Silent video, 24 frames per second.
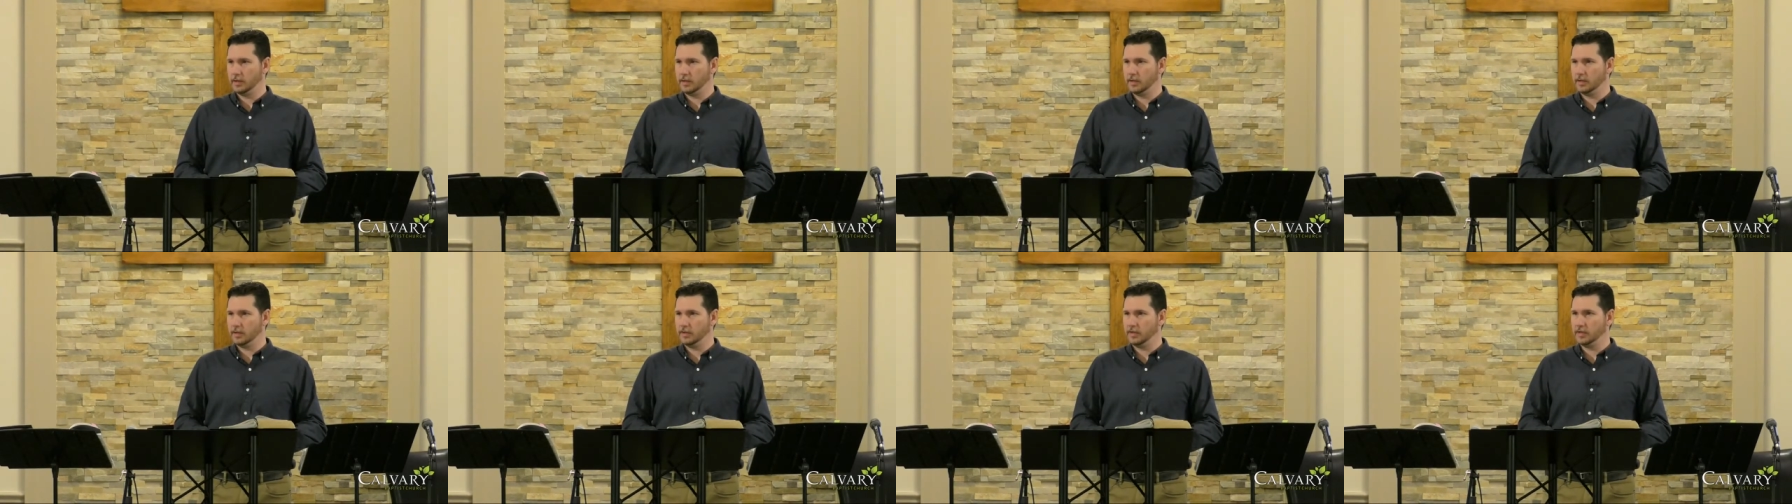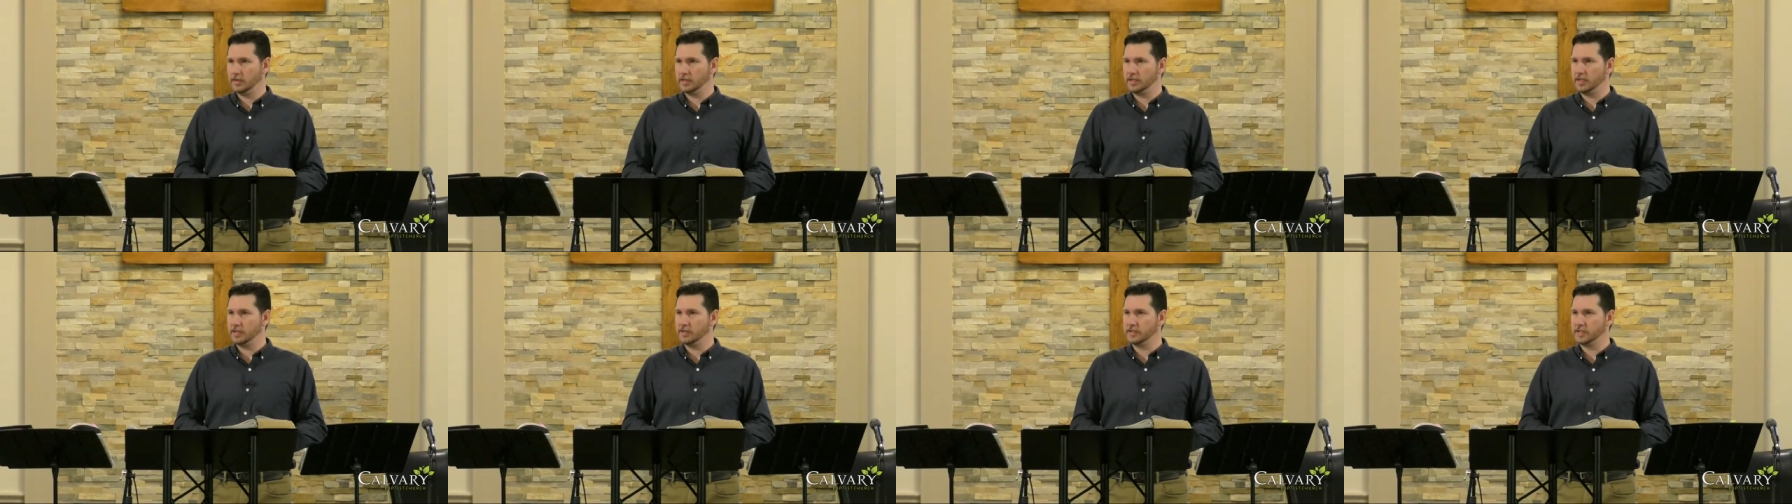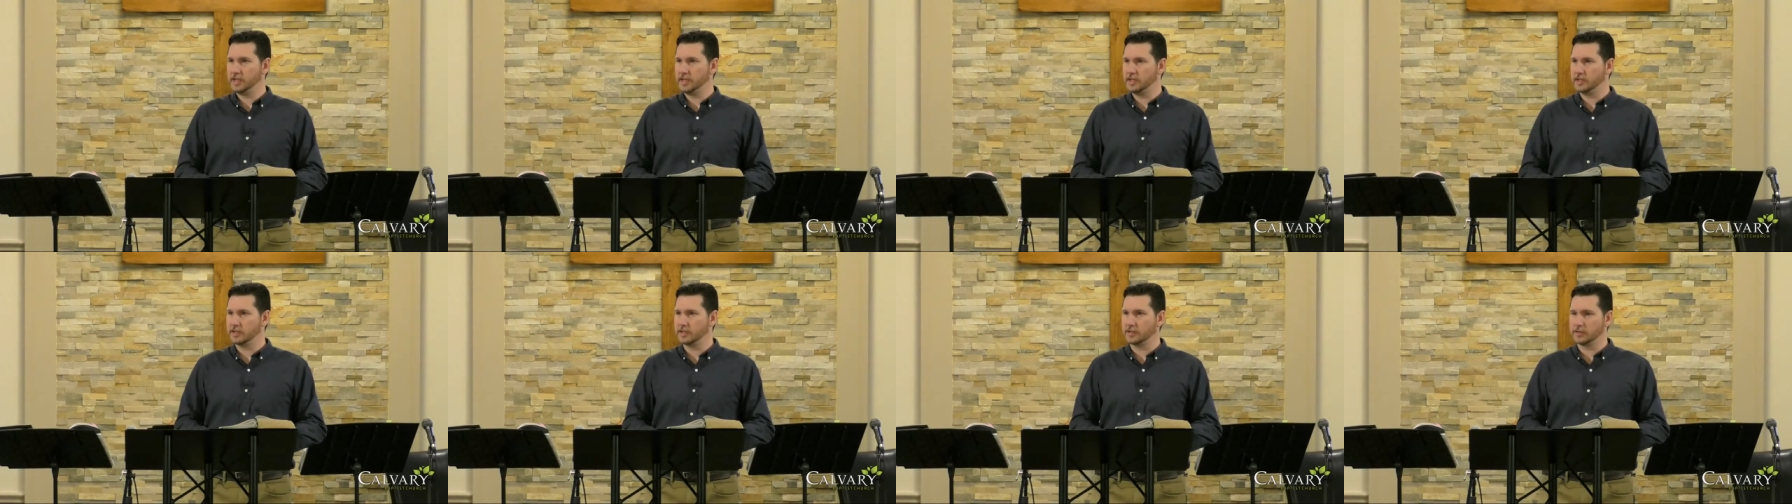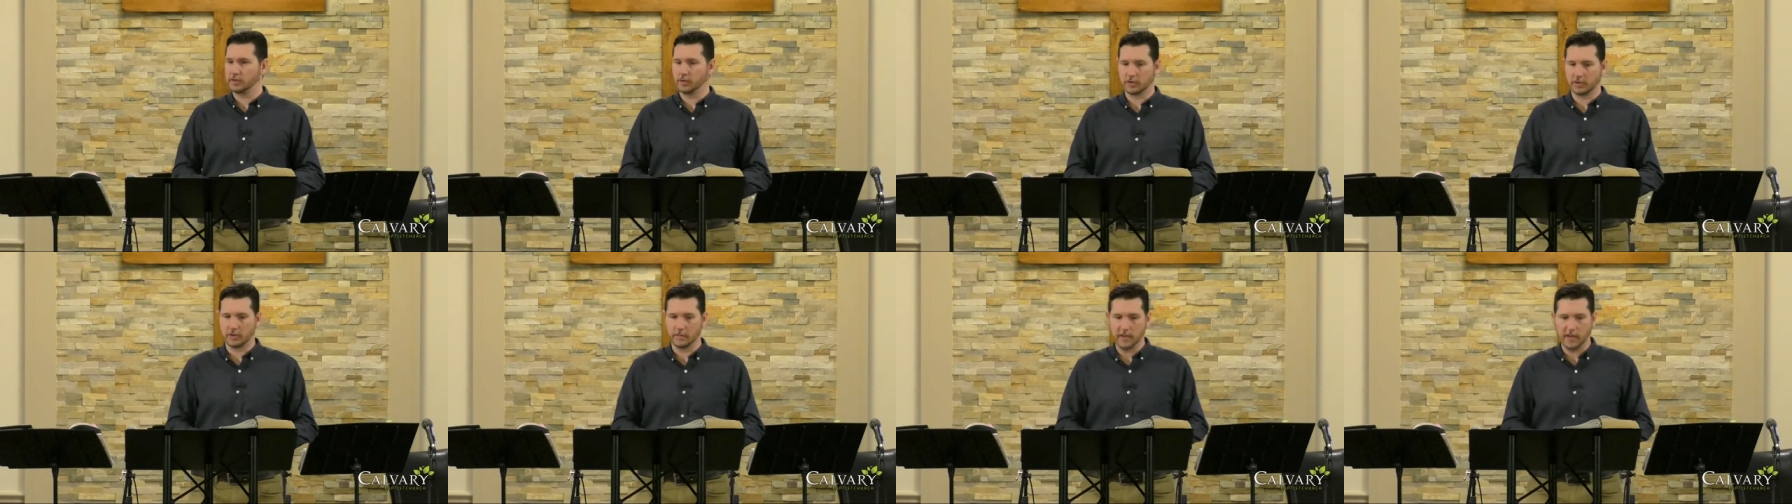You, see this on
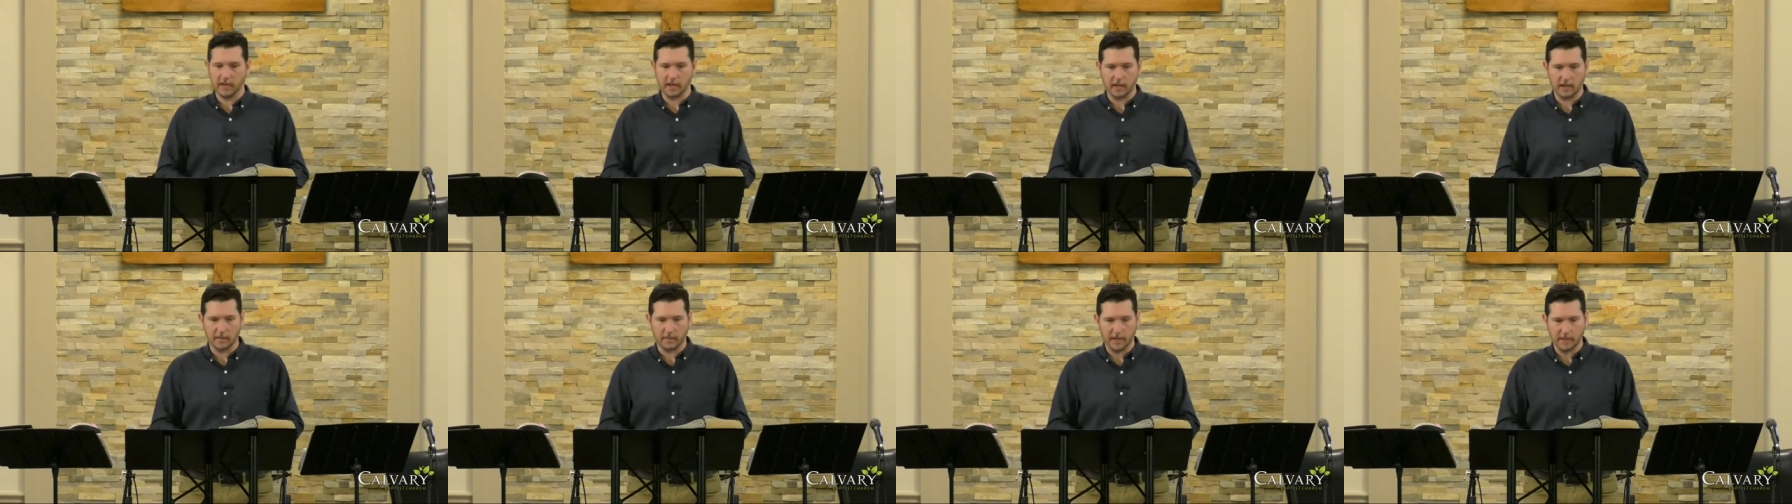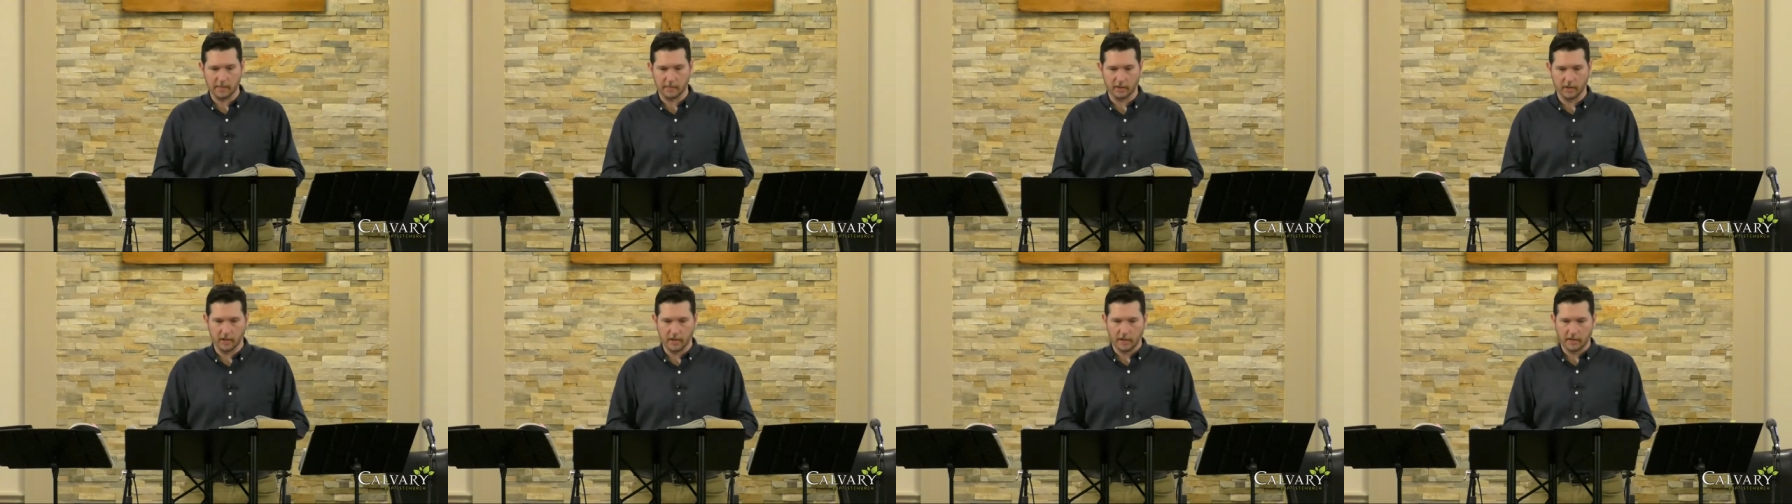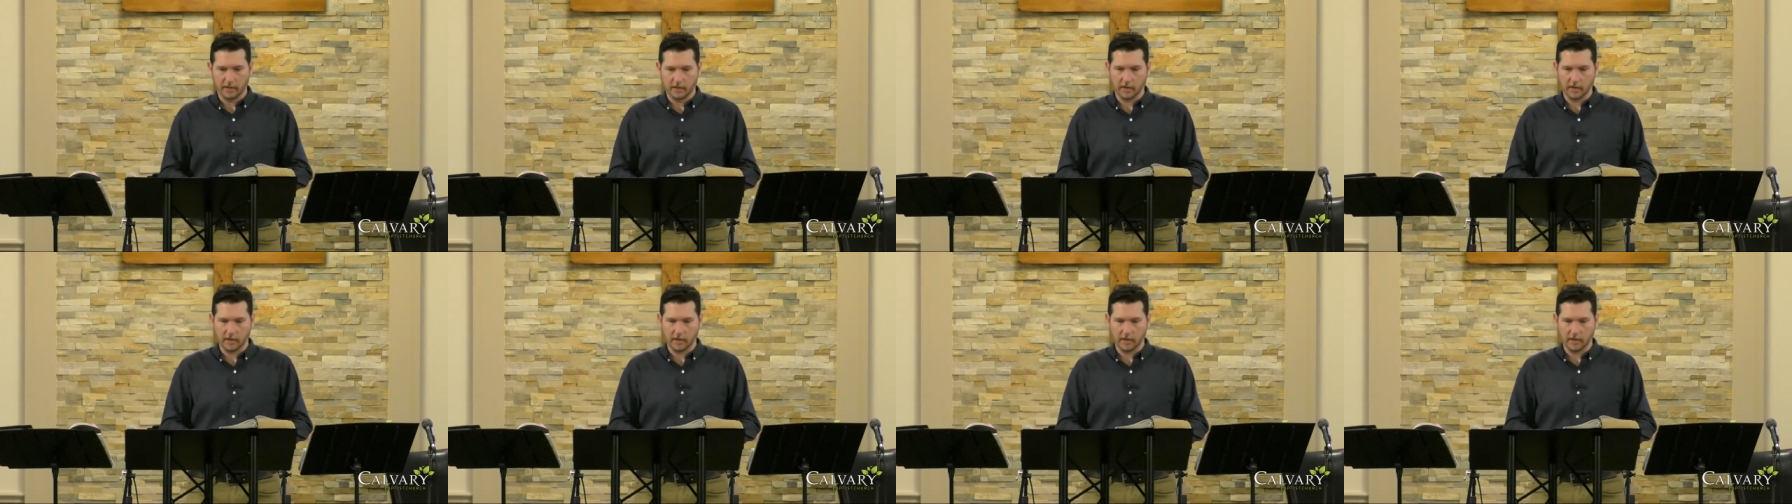social media. People,